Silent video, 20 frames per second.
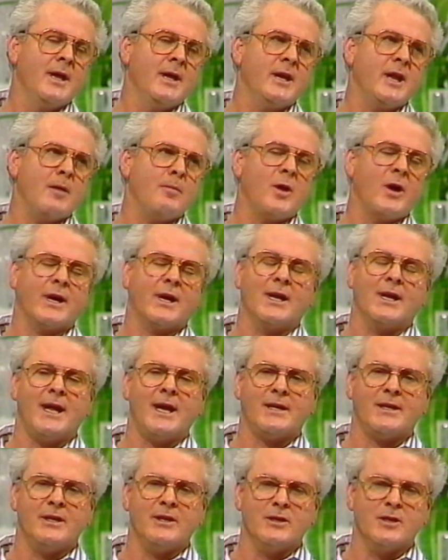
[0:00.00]
Now, by
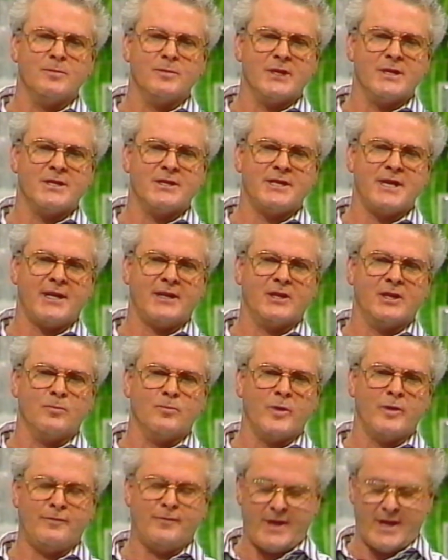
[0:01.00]
collecting them,
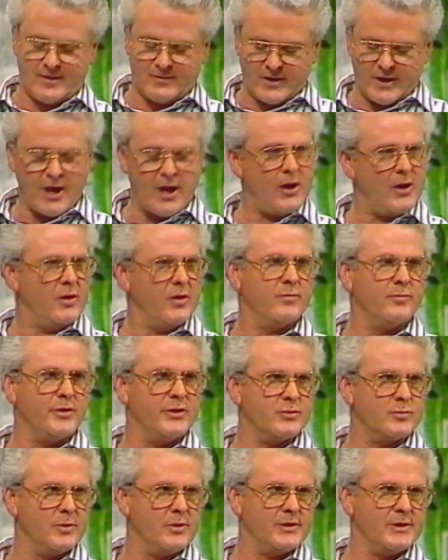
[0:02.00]
dissecting, we found the
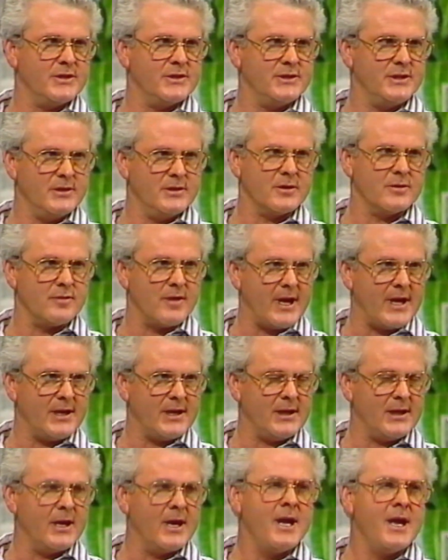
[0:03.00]
ovaries were
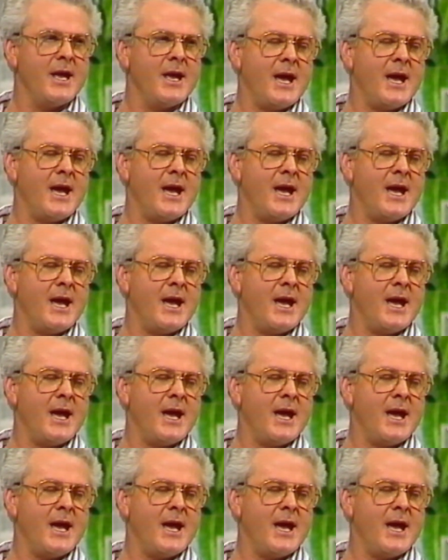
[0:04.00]
disintegrating